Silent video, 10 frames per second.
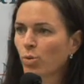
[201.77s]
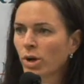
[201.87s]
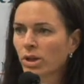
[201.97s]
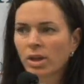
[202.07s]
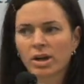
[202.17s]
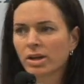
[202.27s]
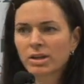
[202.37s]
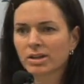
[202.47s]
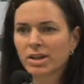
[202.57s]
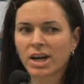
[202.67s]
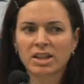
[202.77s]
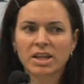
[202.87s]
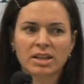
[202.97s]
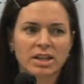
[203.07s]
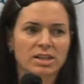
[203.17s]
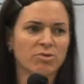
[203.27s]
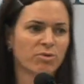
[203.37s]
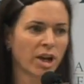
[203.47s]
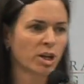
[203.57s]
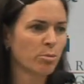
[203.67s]
Well, I think that's
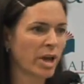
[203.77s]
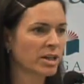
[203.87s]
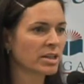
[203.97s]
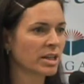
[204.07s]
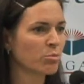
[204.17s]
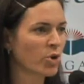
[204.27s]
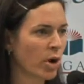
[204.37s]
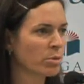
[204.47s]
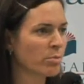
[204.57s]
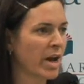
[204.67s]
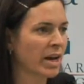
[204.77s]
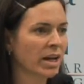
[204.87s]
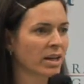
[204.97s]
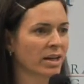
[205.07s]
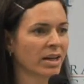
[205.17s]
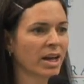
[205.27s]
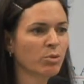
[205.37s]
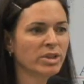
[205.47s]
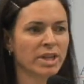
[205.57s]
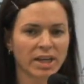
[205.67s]
fundamentally problematic
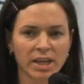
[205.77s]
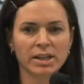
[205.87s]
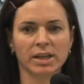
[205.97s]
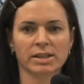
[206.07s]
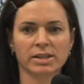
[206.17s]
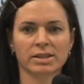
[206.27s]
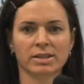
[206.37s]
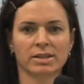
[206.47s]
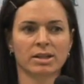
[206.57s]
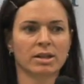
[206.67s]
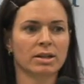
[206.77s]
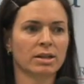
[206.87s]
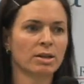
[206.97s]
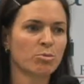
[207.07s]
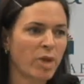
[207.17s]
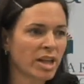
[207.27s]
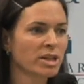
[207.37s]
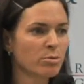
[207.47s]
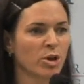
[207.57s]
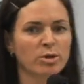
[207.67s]
and ridiculous.
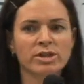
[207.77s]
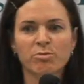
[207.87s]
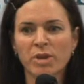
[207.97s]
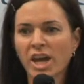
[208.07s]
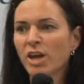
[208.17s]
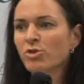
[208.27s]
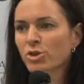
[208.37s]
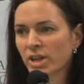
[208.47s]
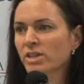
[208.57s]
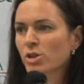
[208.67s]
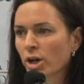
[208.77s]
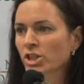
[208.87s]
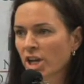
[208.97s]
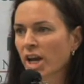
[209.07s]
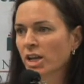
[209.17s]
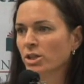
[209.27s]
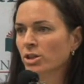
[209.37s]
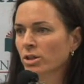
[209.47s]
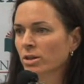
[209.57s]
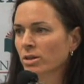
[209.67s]
Man's abusive behavior does not change.